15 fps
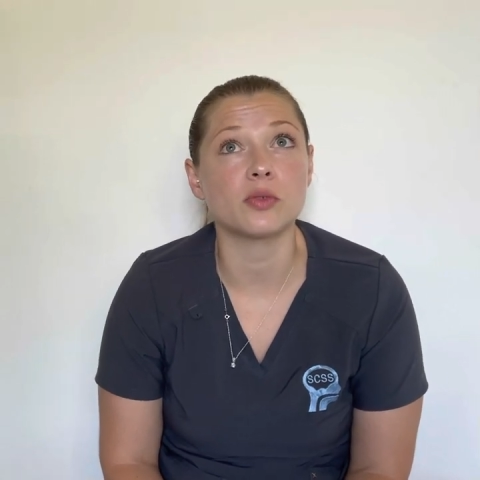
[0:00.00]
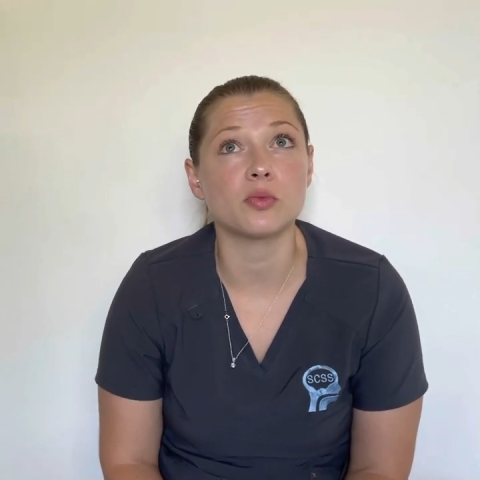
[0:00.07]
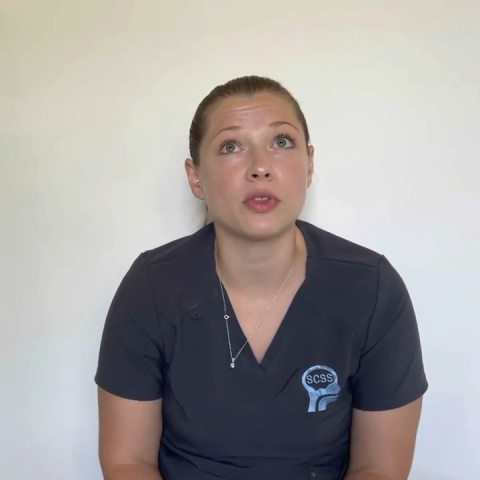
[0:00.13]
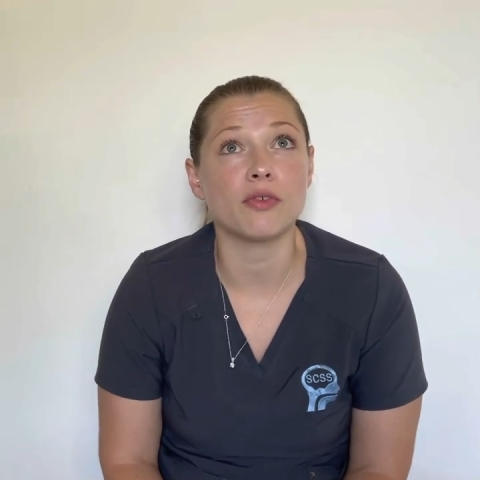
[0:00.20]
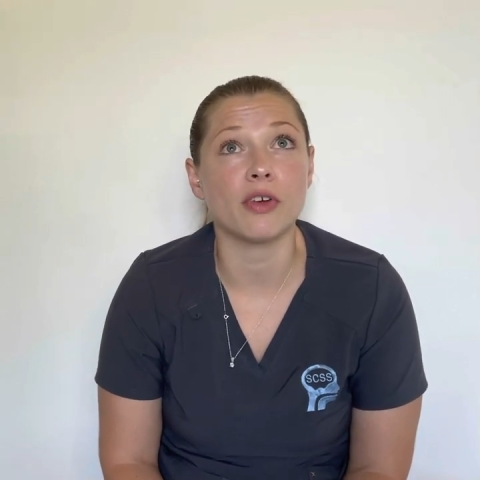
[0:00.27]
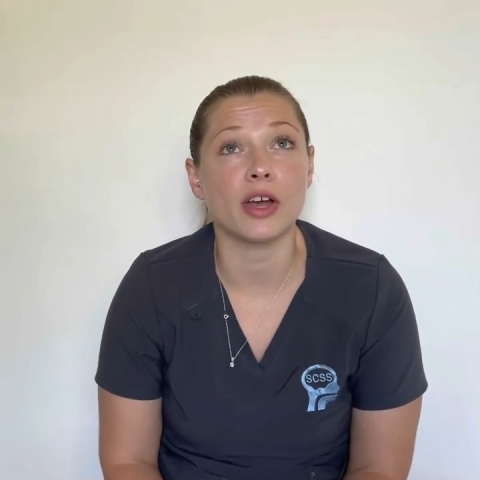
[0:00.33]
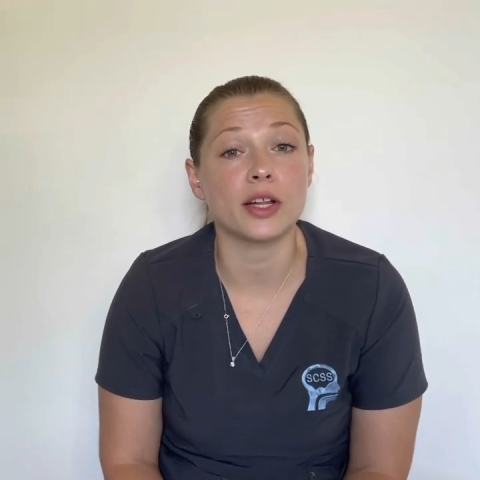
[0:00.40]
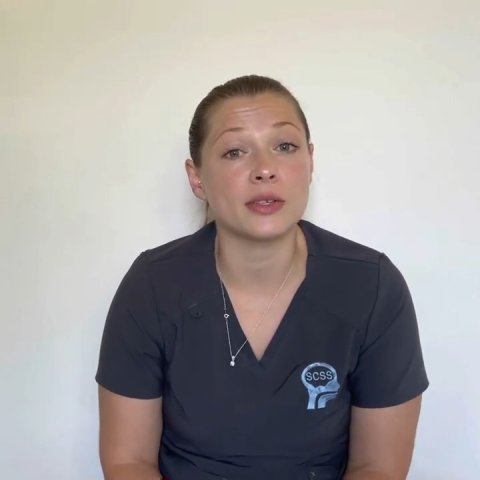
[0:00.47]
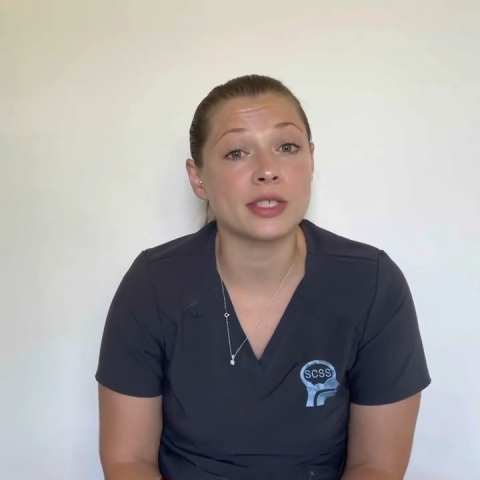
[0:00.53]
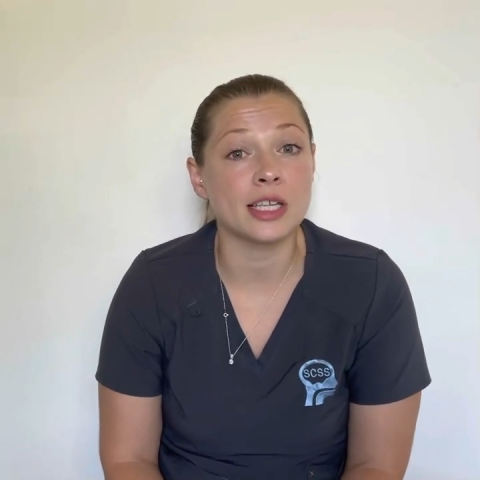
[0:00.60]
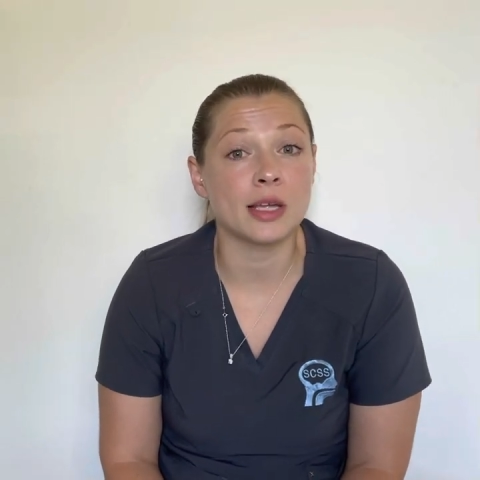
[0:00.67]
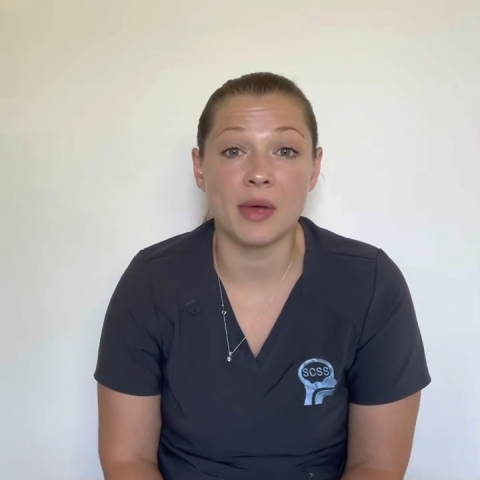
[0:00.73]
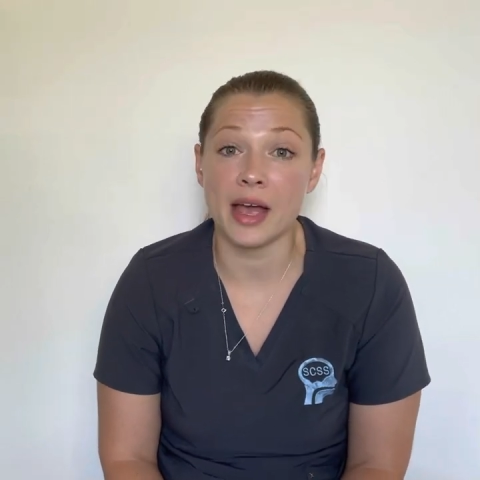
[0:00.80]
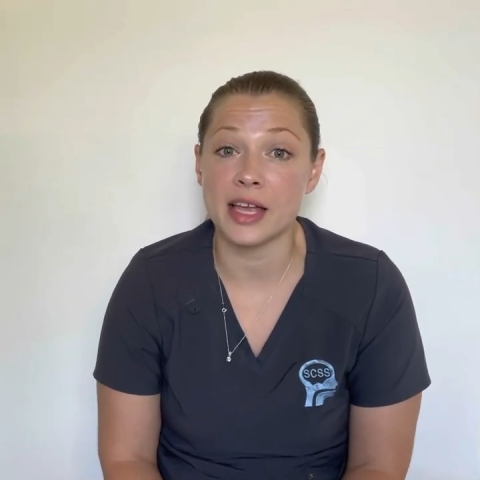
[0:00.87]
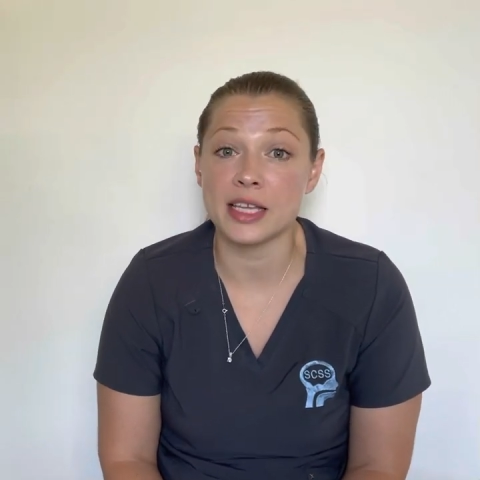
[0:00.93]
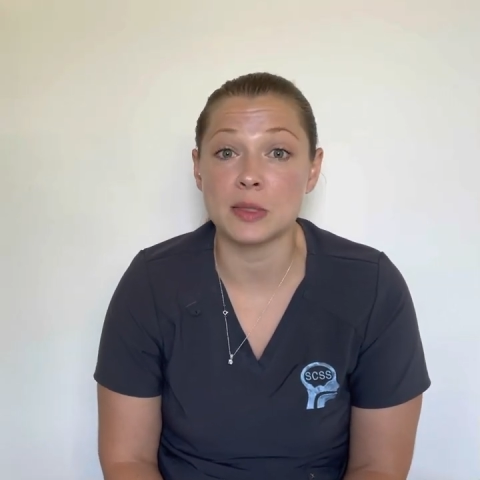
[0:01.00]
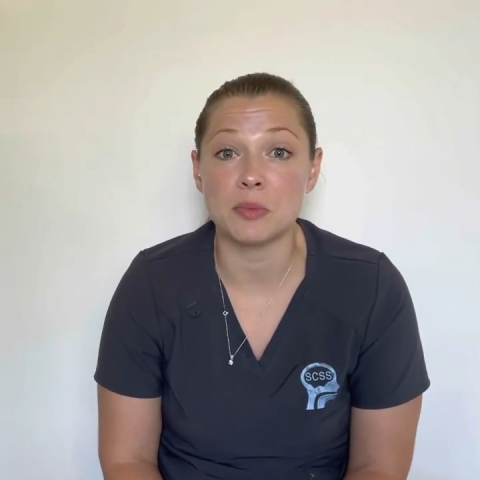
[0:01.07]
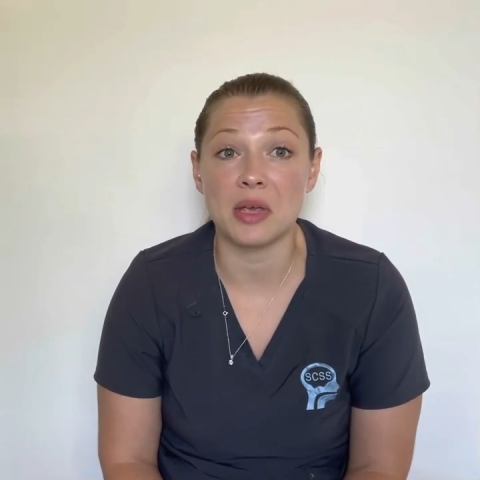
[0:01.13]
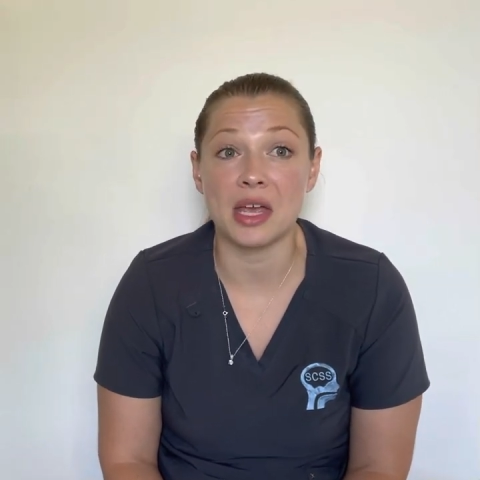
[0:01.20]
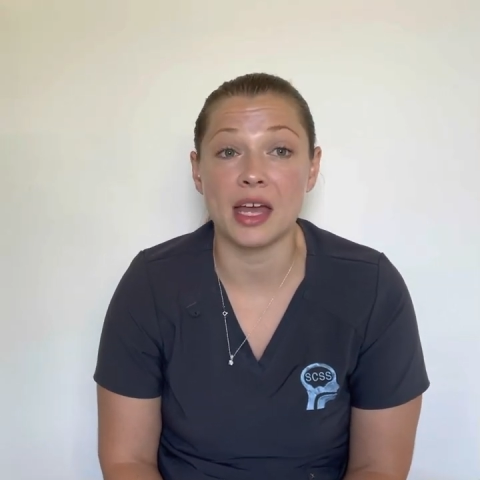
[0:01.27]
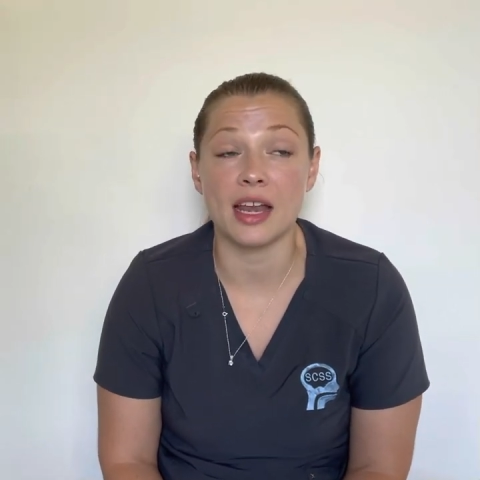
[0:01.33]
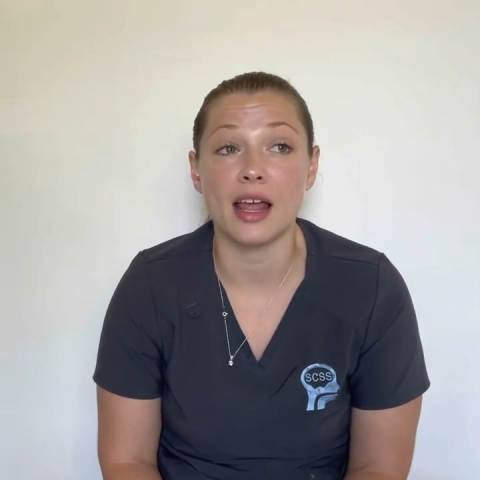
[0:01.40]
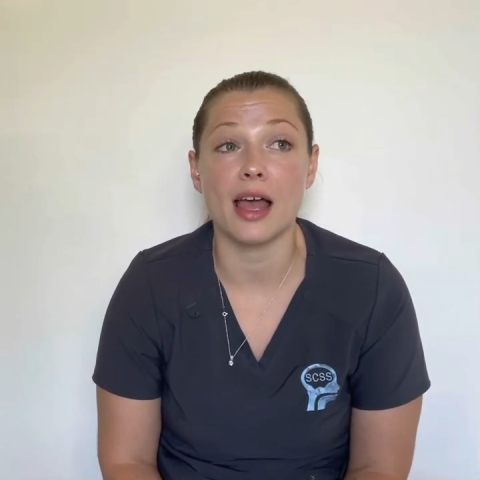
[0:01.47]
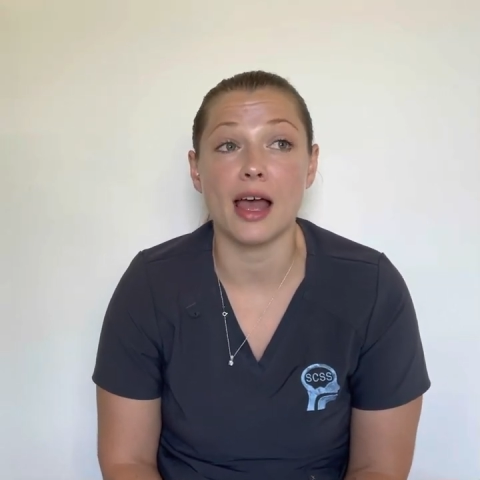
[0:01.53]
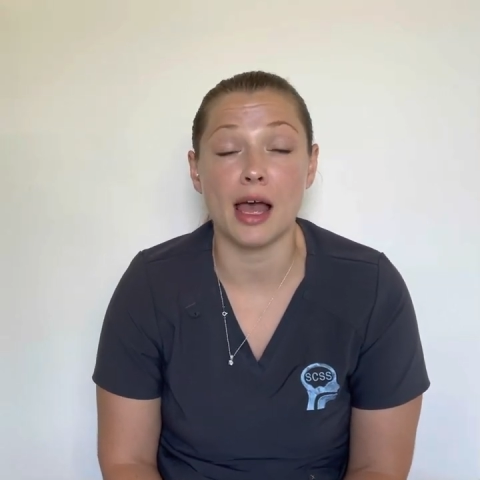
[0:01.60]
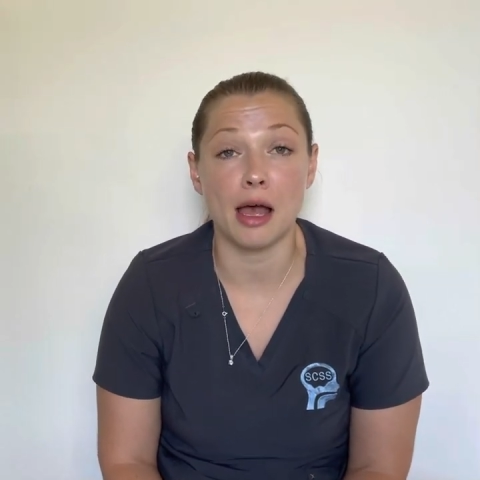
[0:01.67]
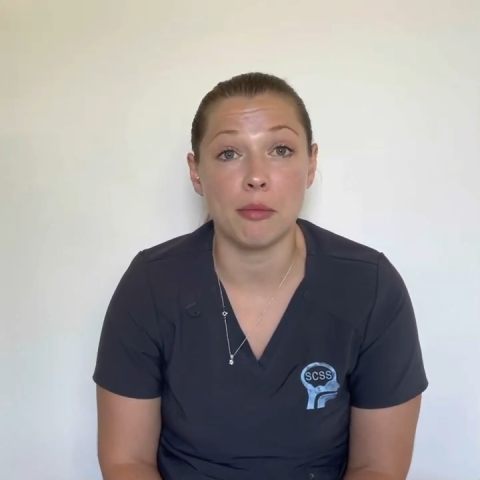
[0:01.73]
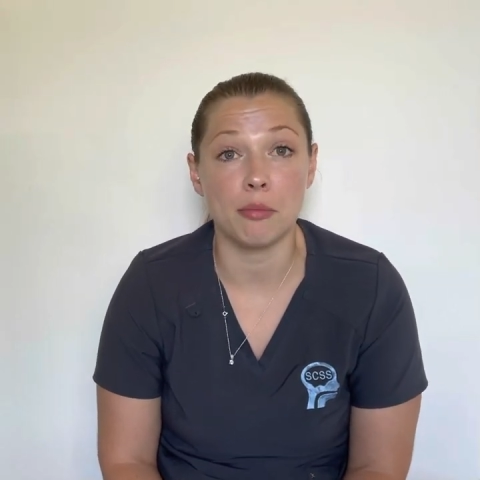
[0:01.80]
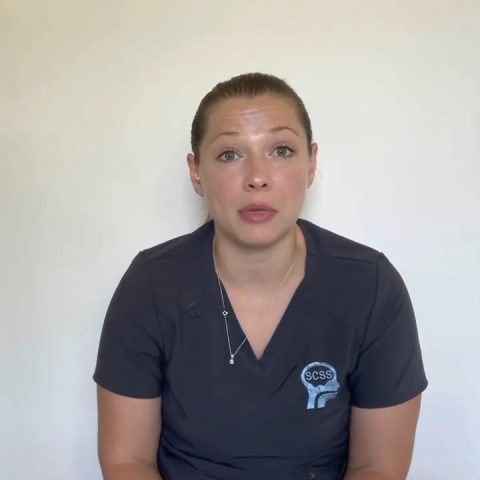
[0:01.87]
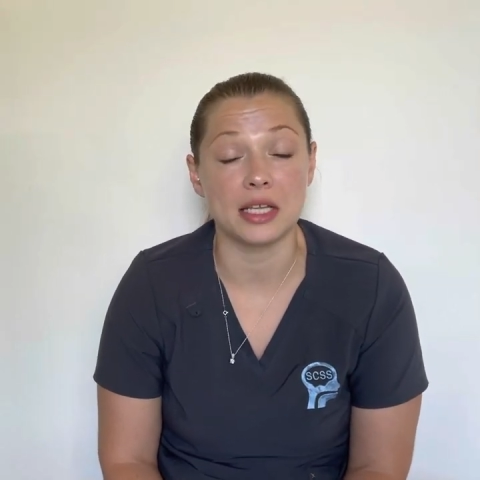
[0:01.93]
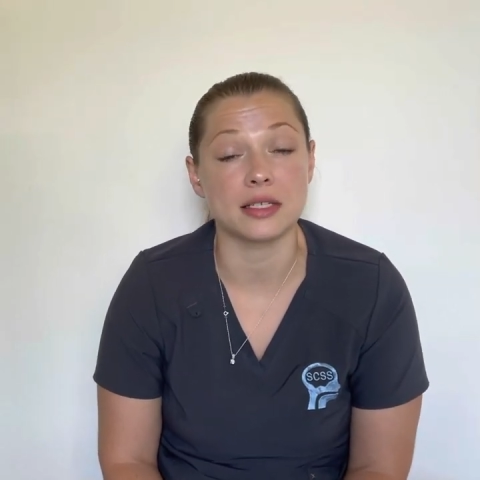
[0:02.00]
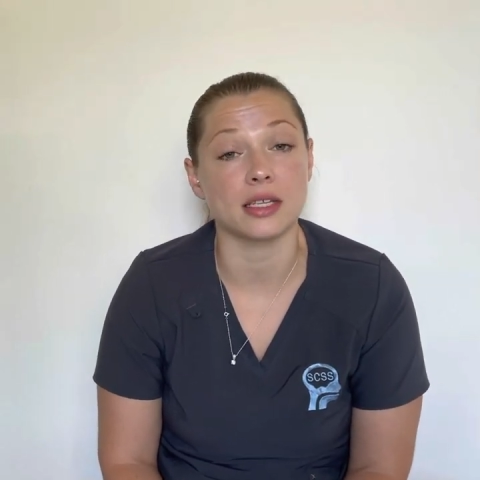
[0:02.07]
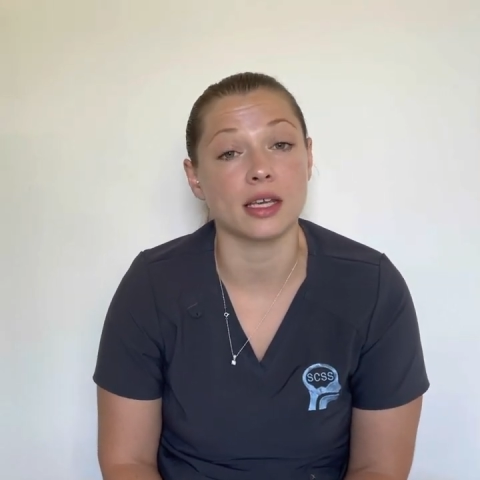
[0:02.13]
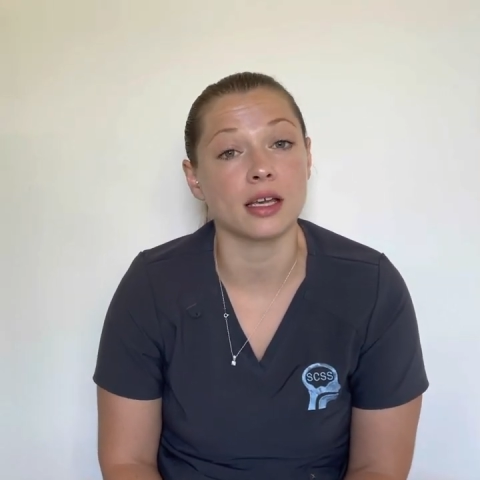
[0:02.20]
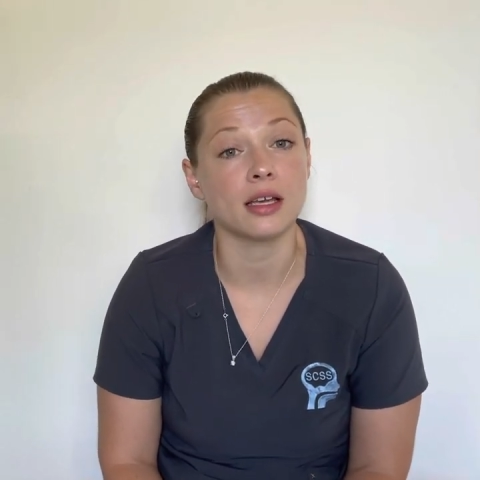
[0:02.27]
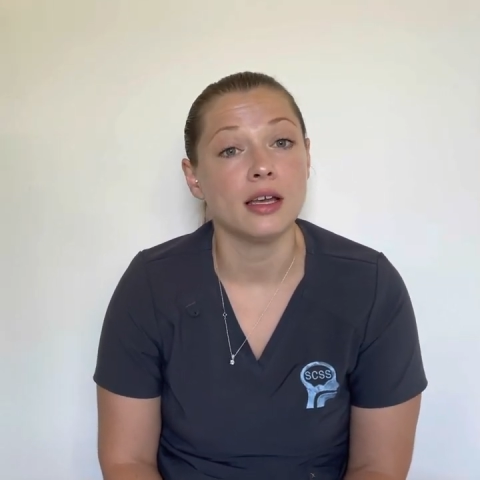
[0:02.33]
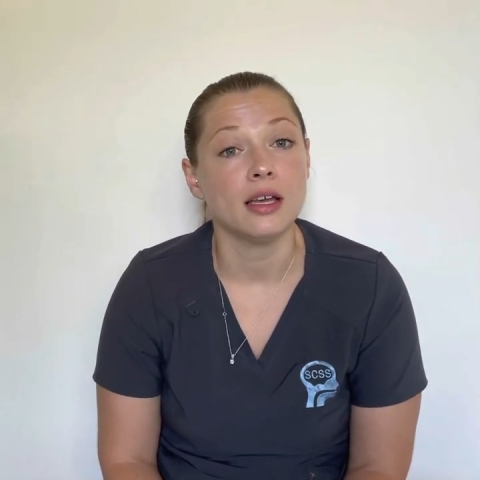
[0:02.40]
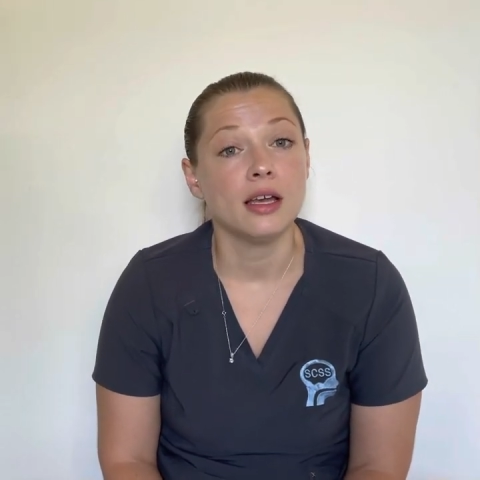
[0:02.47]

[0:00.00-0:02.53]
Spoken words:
with VitalStim has been amazing.